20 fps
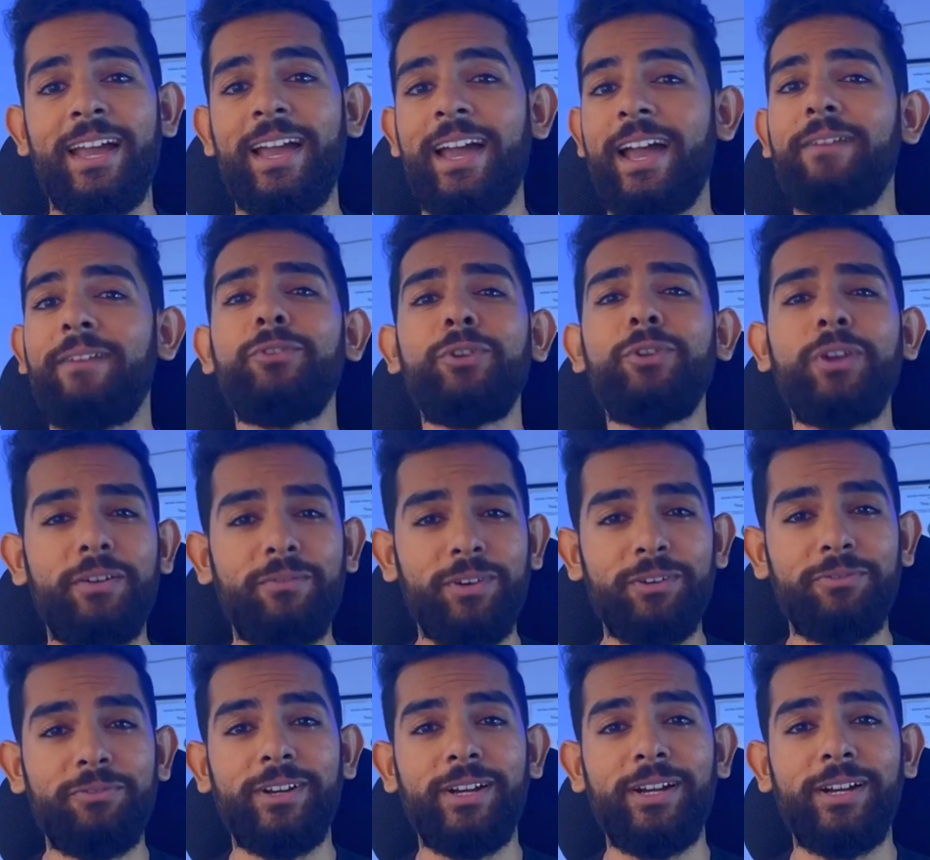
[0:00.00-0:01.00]
Have you
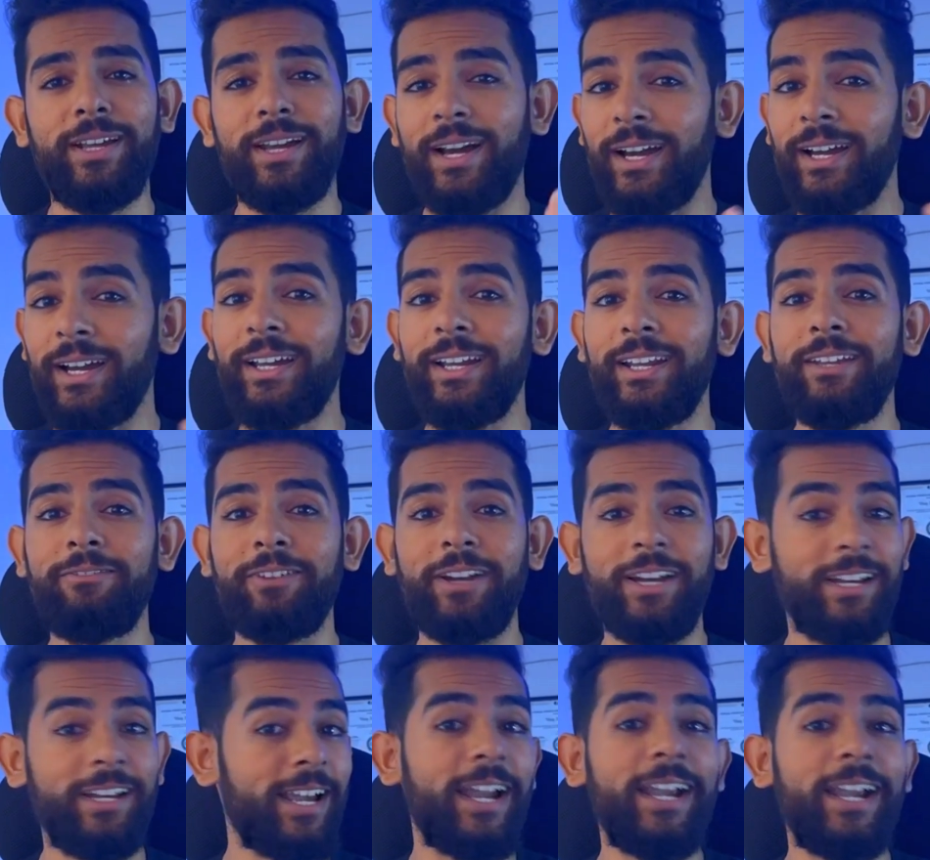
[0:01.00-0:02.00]
ever felt hungry
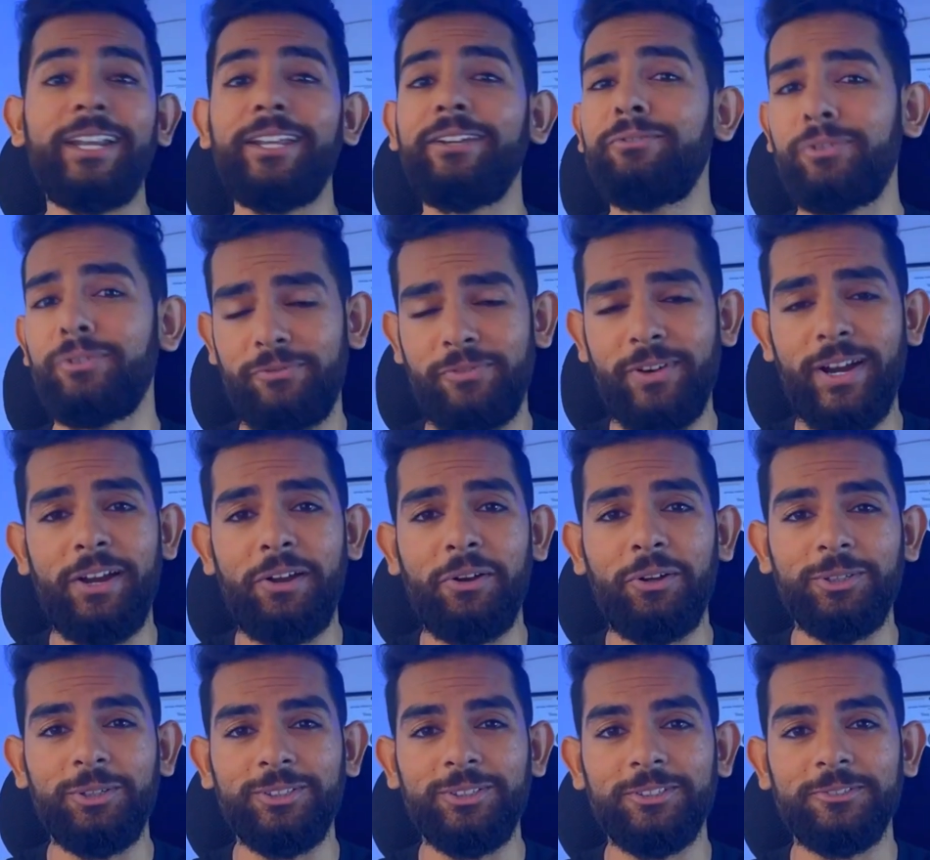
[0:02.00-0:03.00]
while dieting for fat
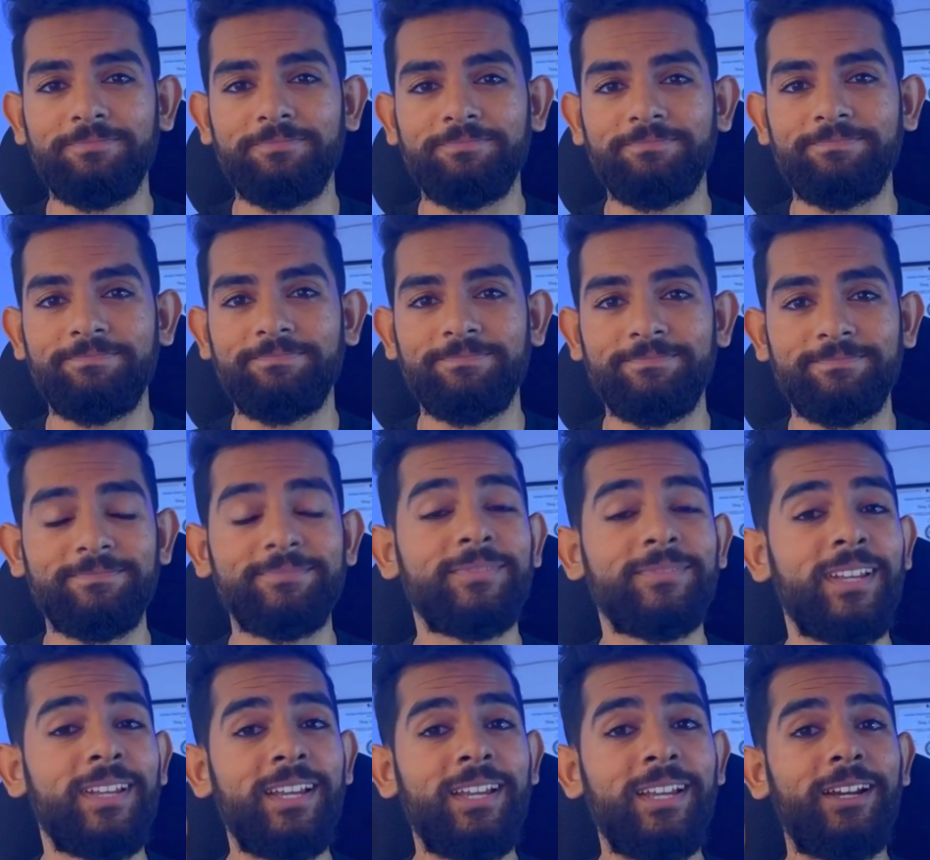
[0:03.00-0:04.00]
loss?
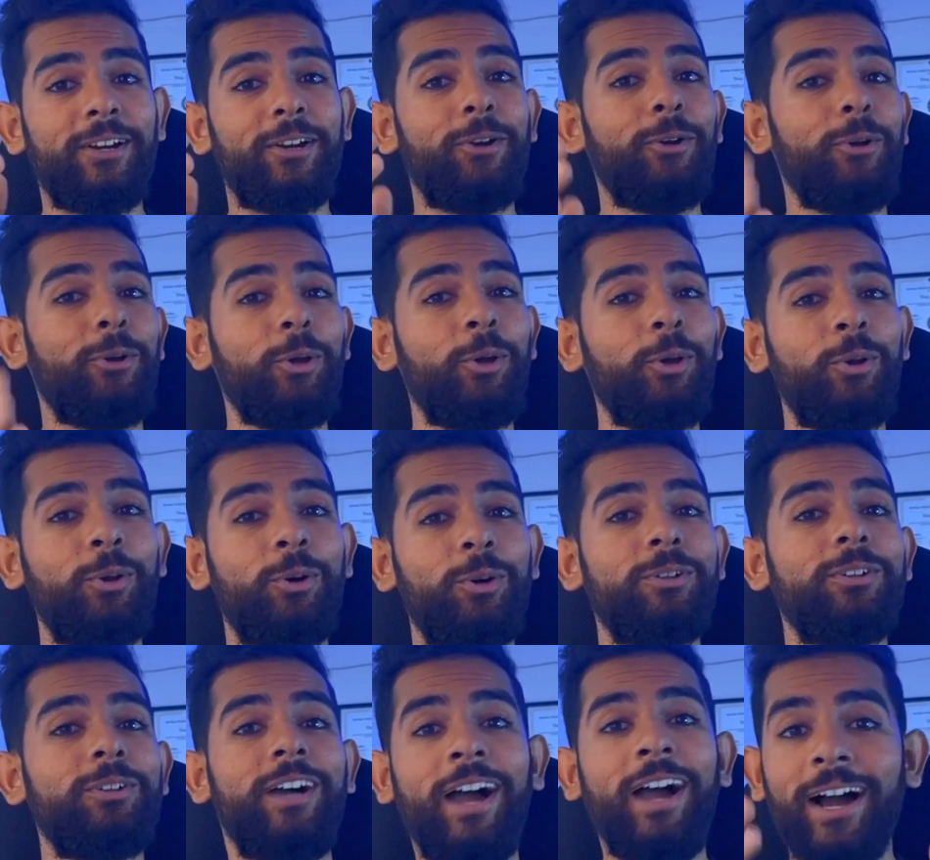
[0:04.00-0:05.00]
Do you
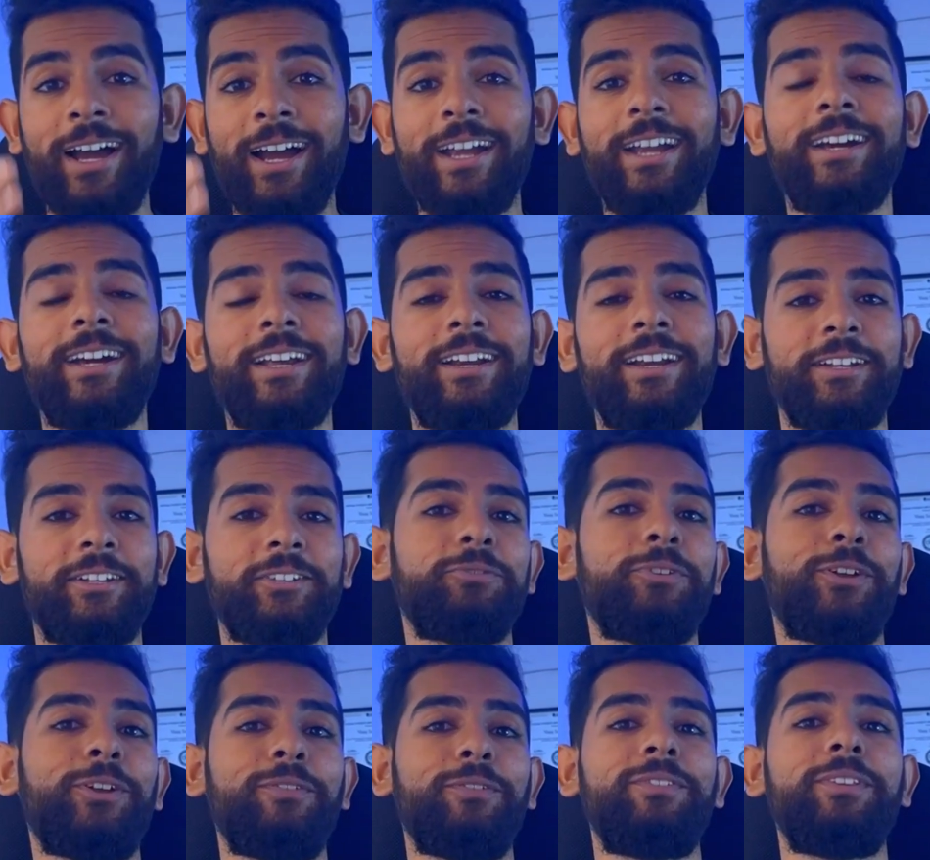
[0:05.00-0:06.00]
know hunger is
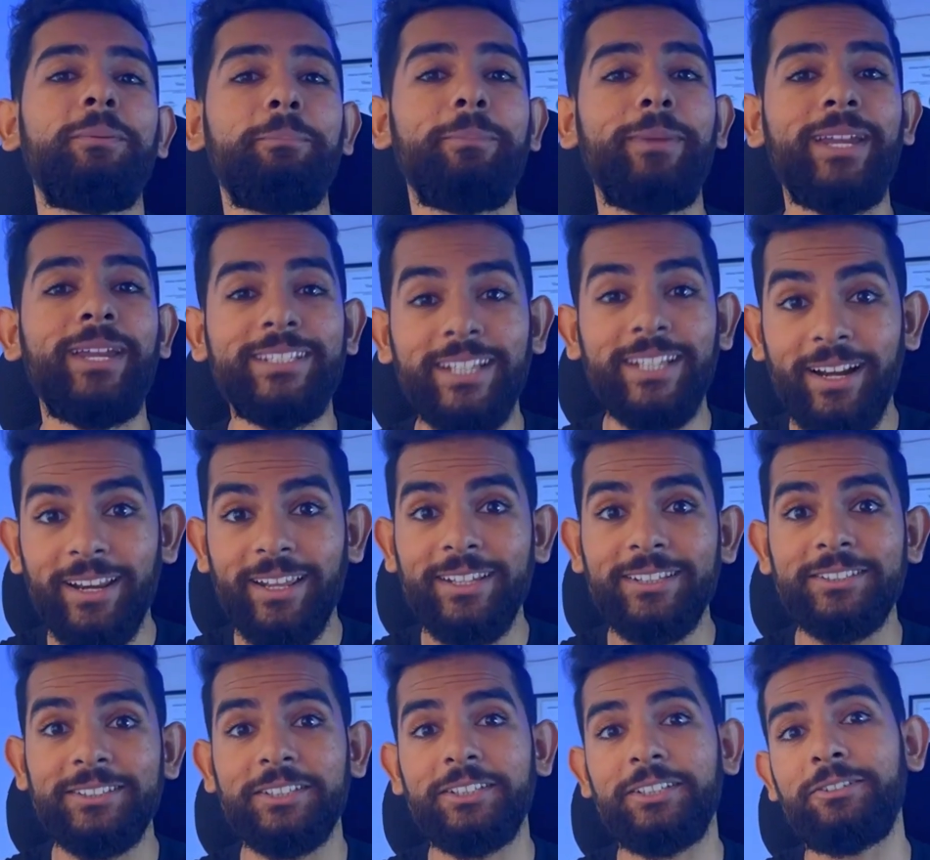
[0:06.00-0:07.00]
one of the major
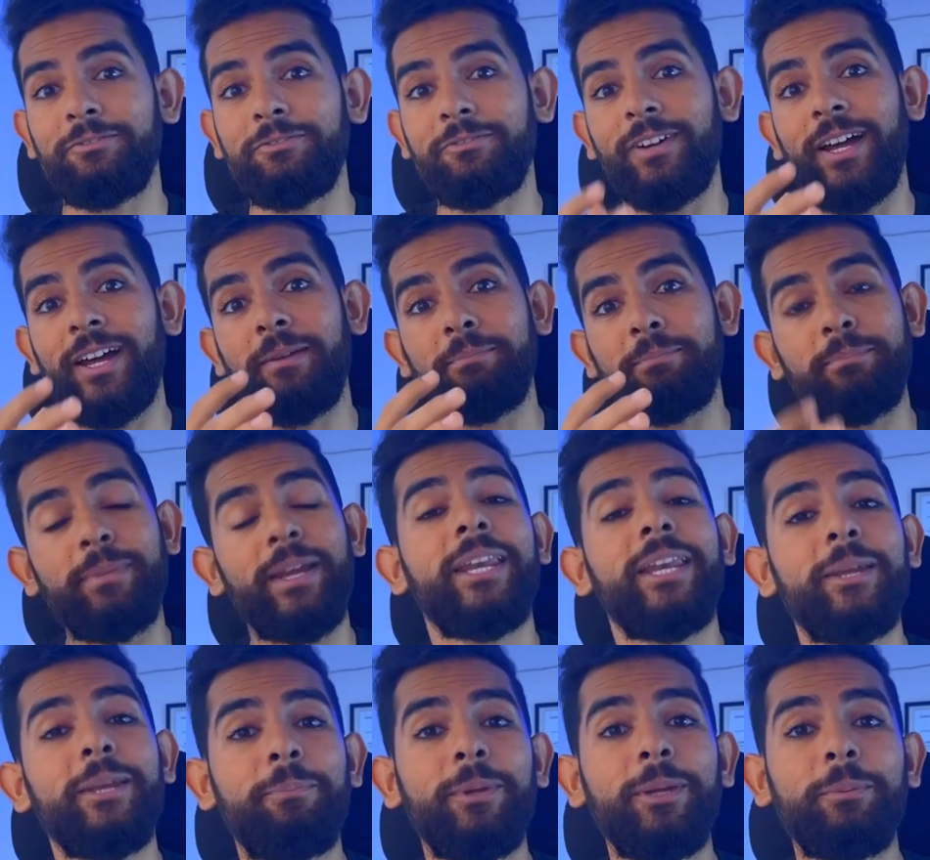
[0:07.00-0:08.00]
reasons why
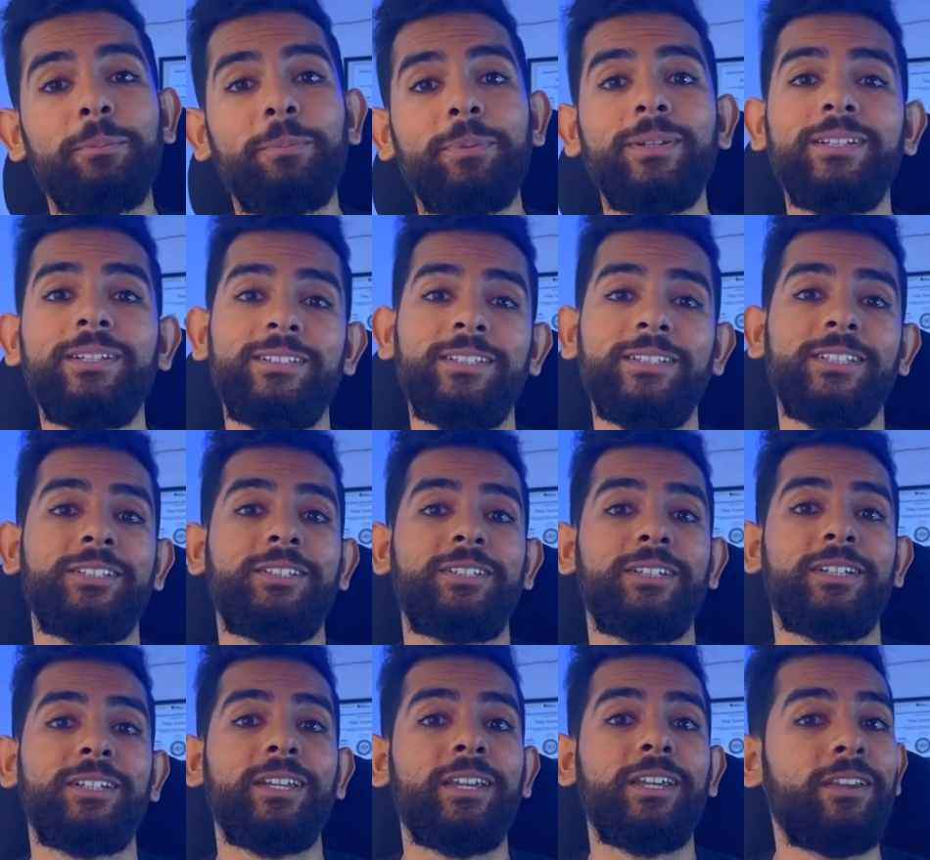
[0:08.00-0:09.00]
many people
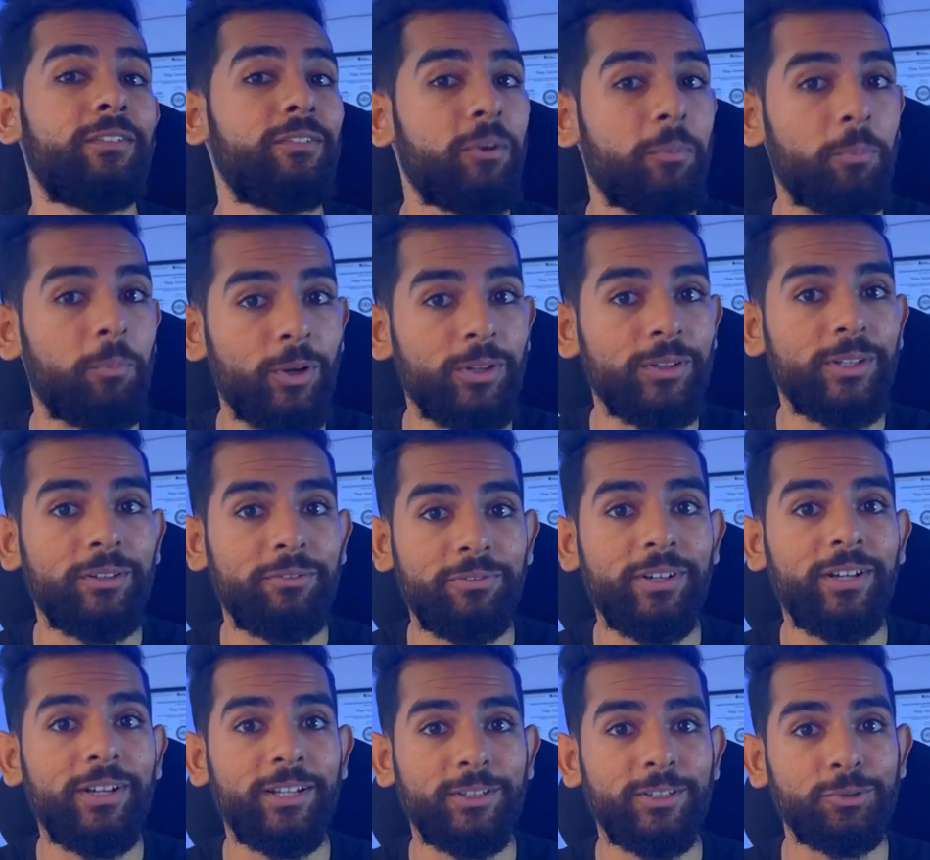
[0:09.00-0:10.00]
just give up on their
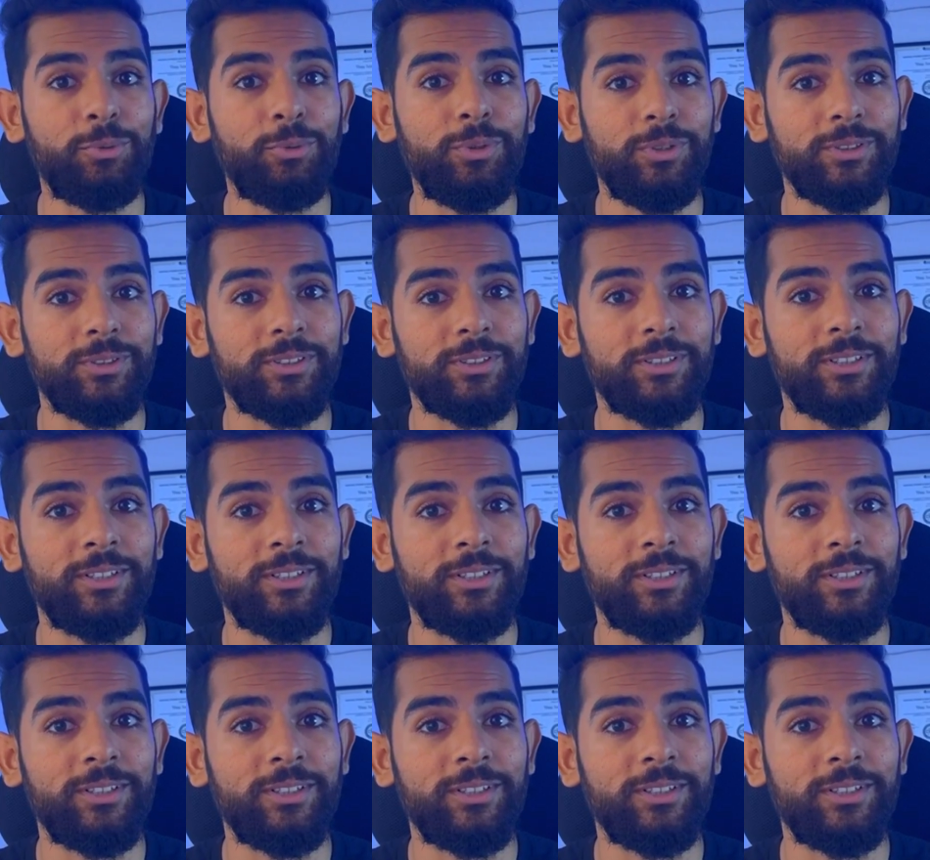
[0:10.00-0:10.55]
fitness goals?